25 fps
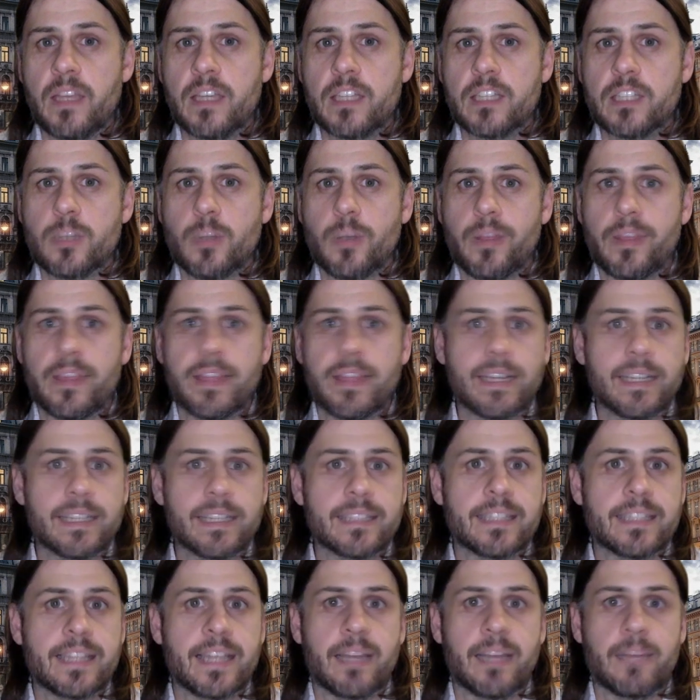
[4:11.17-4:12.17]
So I think
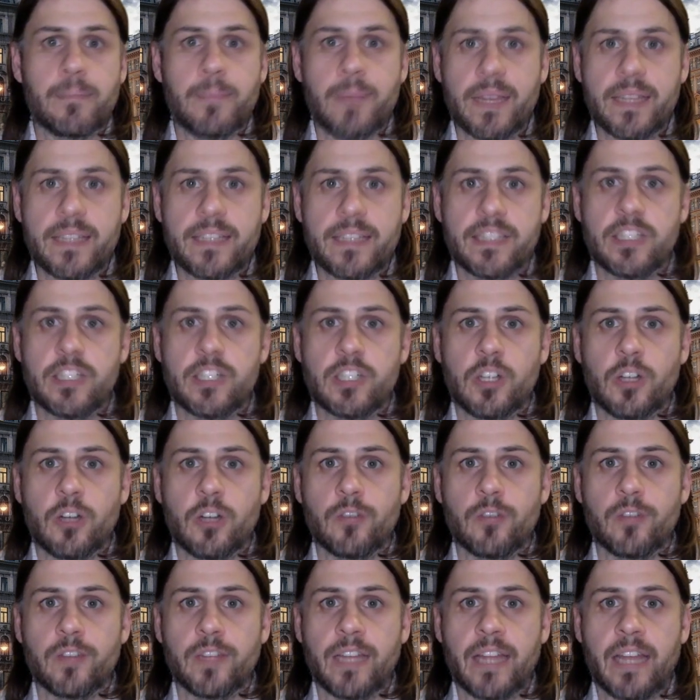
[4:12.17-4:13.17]
it's that message of
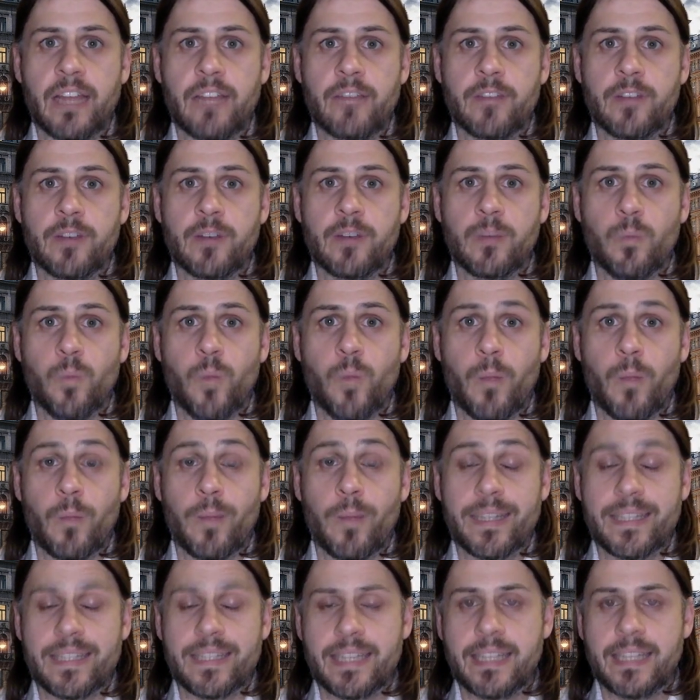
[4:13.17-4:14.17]
that even when
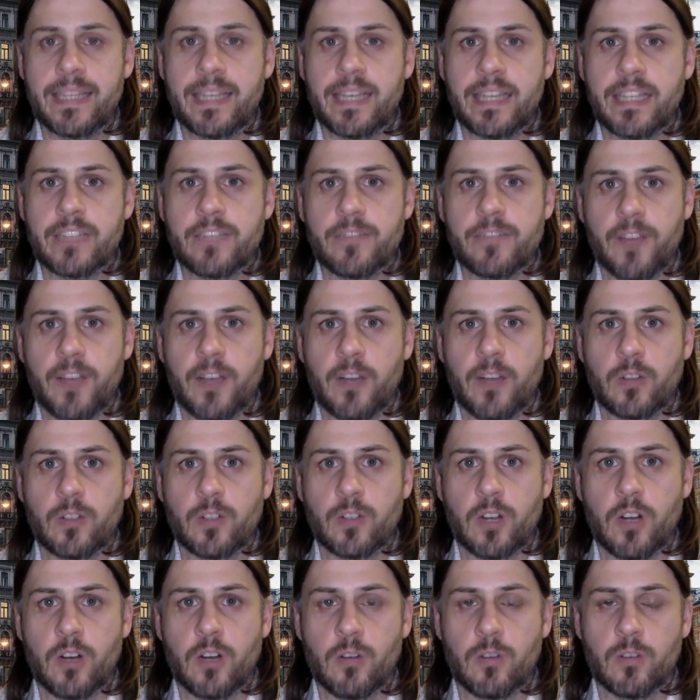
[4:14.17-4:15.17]
we see these failed
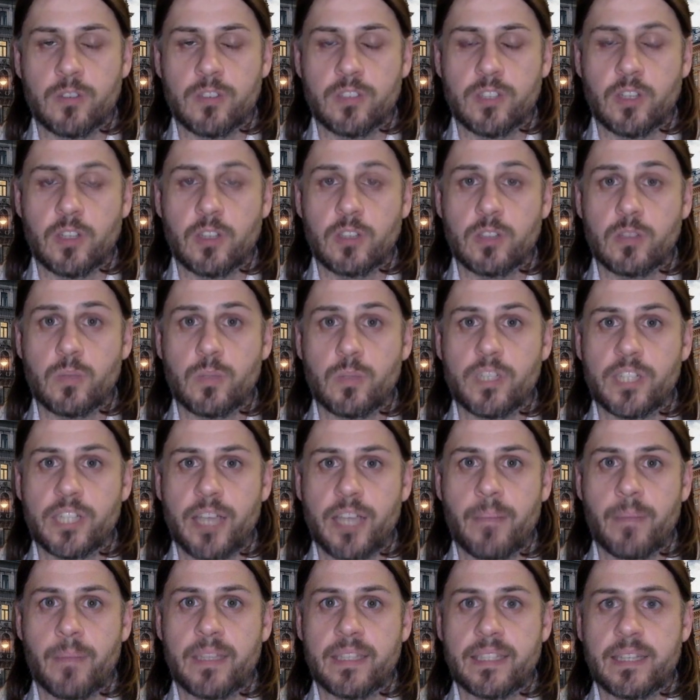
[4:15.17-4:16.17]
trial results, which
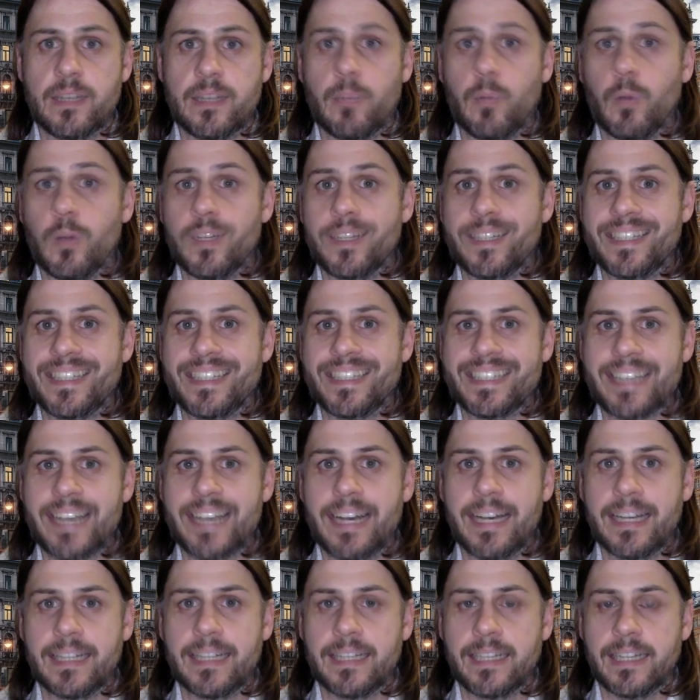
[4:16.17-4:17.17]
can be somewhat
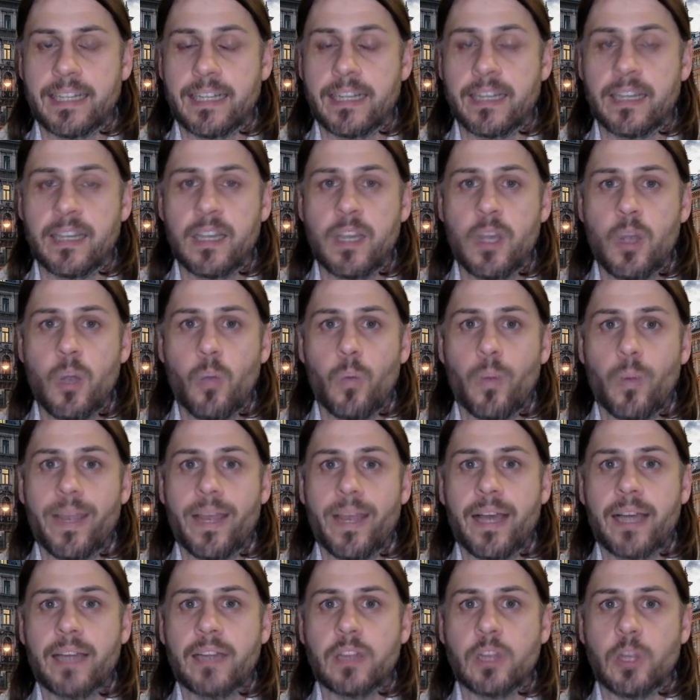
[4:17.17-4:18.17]
disheartening, we
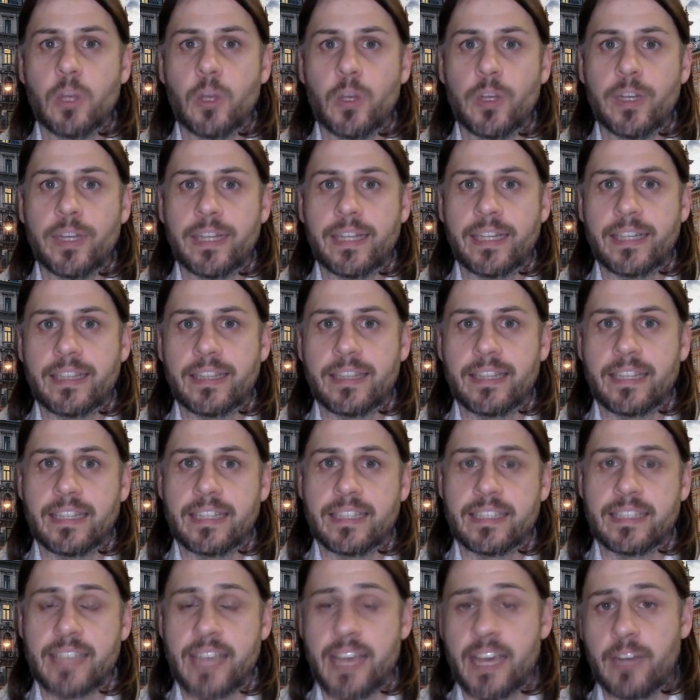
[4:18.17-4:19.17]
are learning
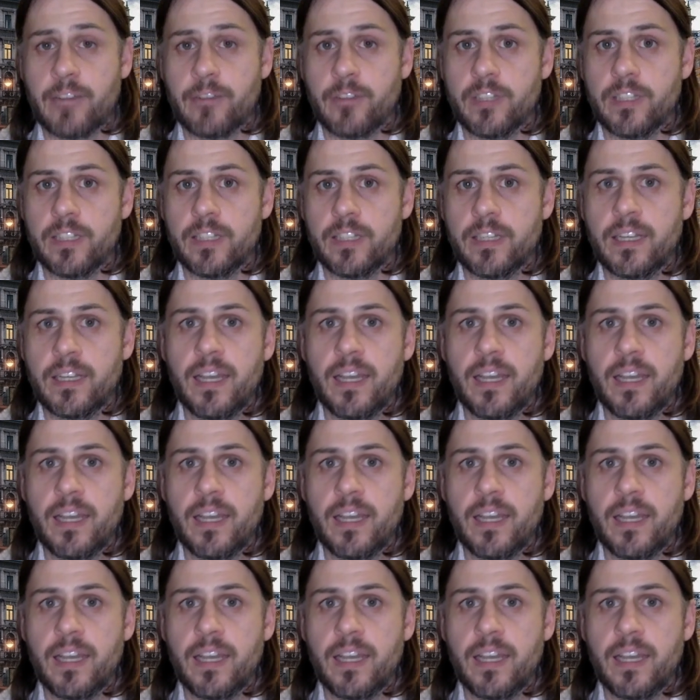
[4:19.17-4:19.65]
things out of it.